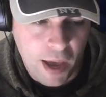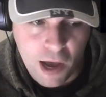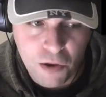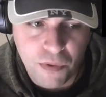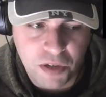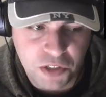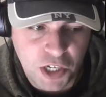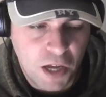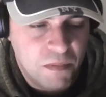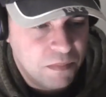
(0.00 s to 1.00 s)
Power
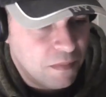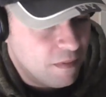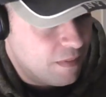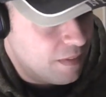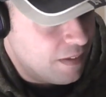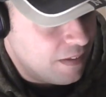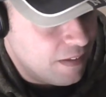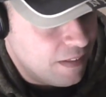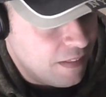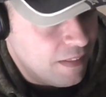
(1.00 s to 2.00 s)
Ranger.
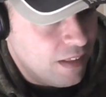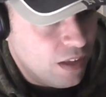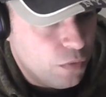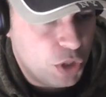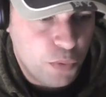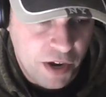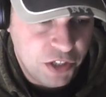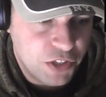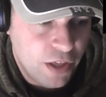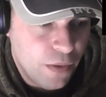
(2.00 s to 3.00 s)
Which
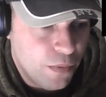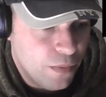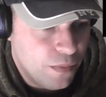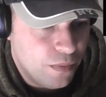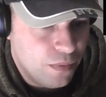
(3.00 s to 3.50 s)
Ranger, though?